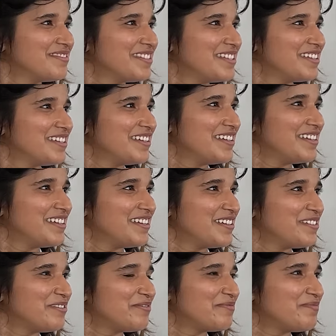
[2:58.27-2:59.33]

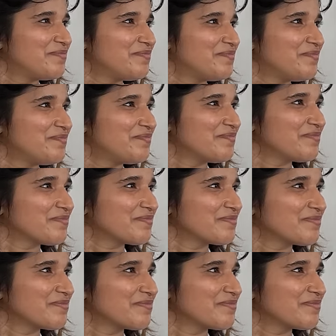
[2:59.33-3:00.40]

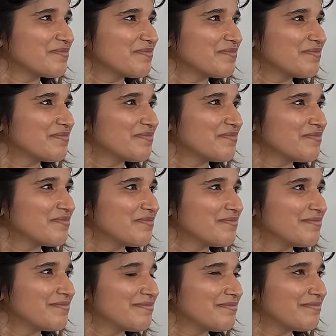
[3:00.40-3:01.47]

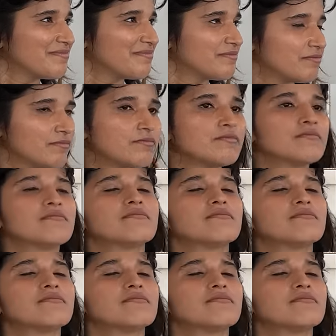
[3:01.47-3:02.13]
(silent)